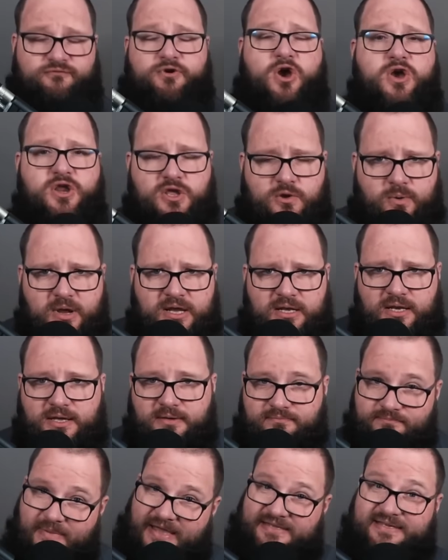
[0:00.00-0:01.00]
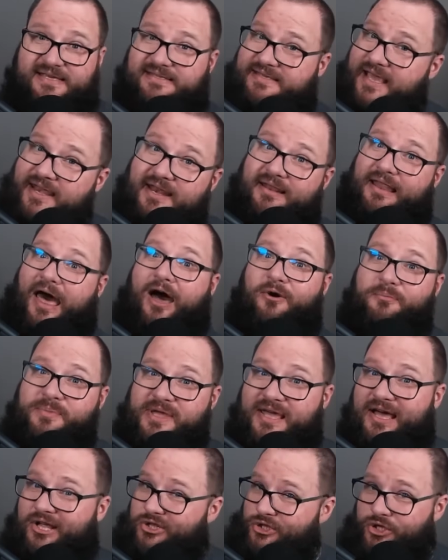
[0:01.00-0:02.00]
very quickly, as I said, allow
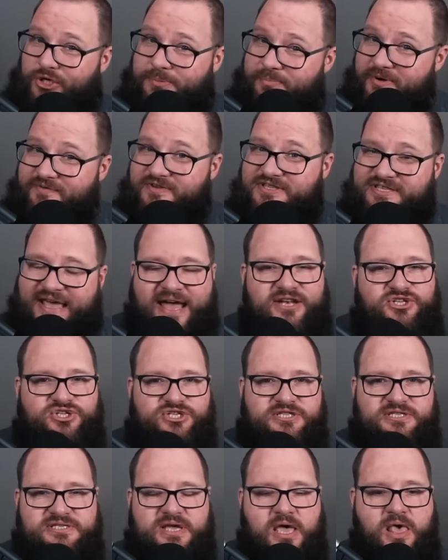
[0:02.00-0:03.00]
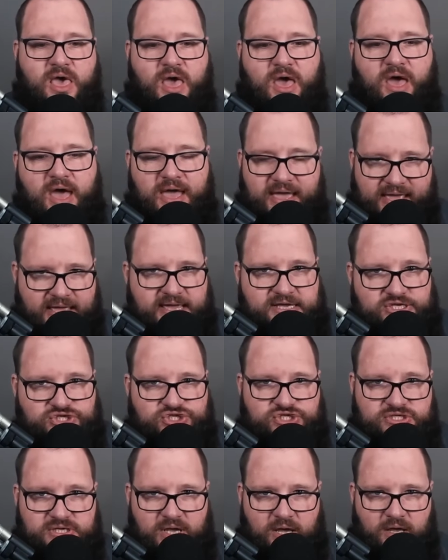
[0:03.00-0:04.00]
me a little bit of a tangent,
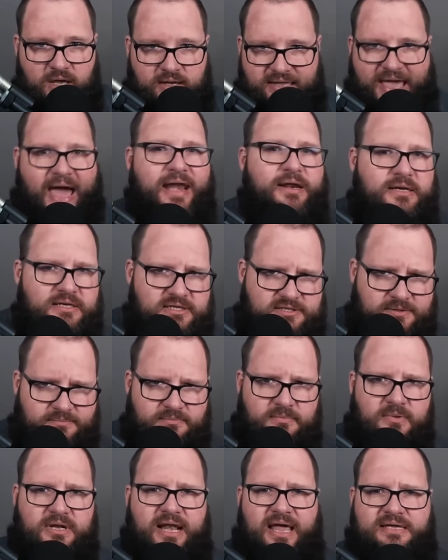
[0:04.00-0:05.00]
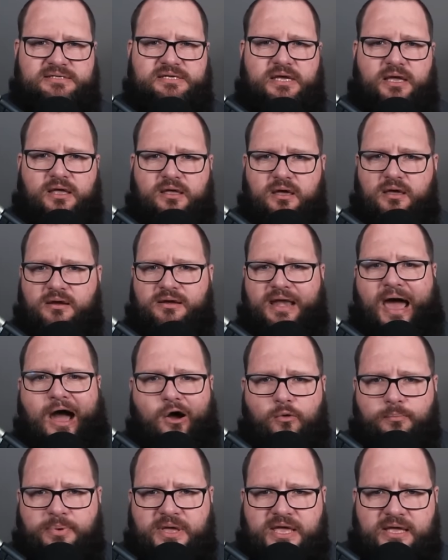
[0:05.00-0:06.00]
is Cataclysm Classic
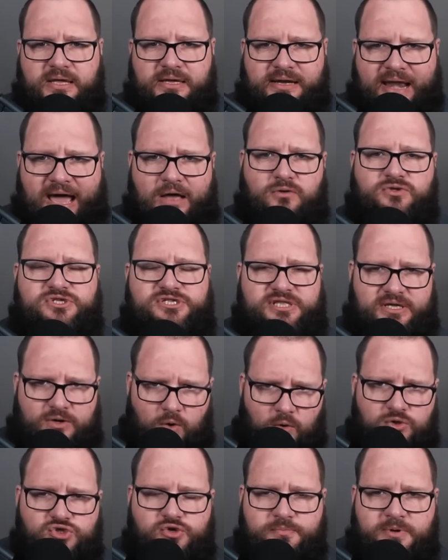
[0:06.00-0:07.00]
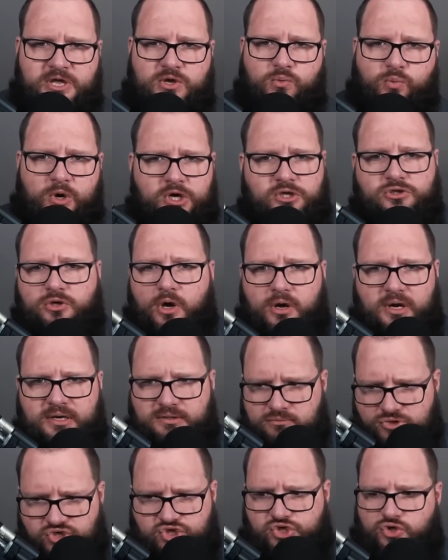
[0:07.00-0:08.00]
now being announced and also being worked on
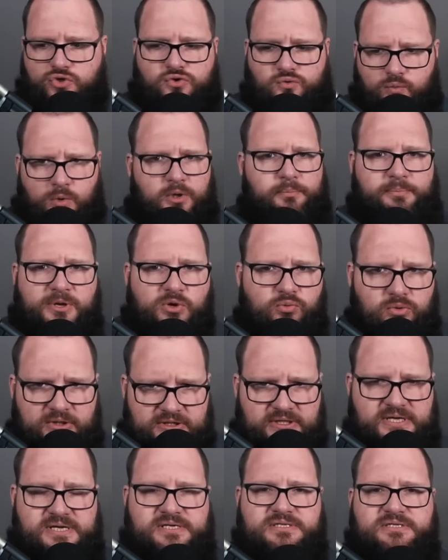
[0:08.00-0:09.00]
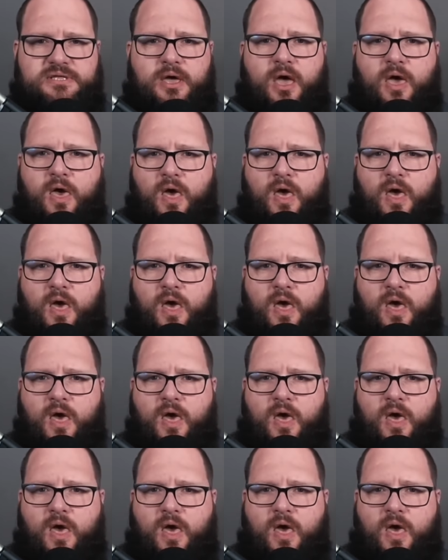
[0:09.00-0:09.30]
and soon will be released.